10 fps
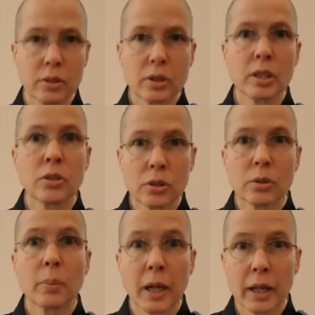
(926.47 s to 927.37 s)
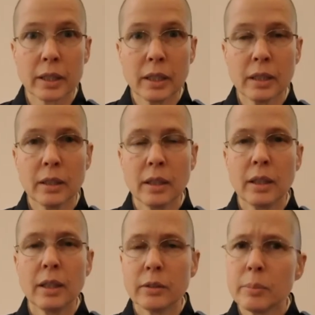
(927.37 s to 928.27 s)
into your body,
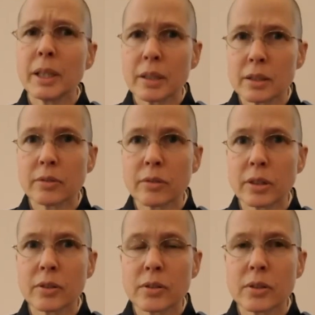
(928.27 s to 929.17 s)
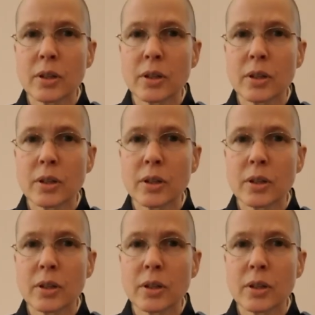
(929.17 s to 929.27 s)
it'll make a difference.